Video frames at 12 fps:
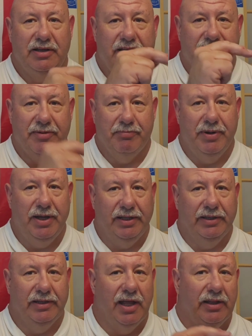you hit the
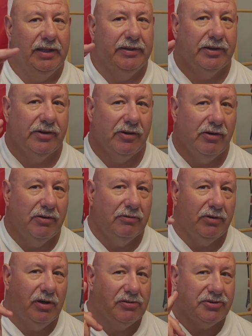button, not like the girl
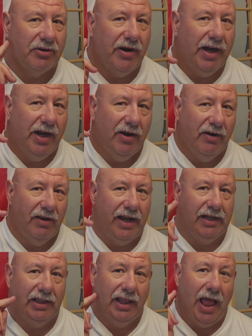that rolls her hair
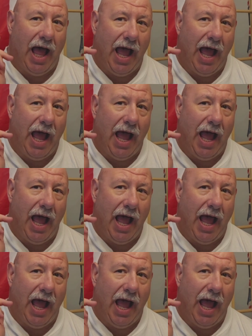like.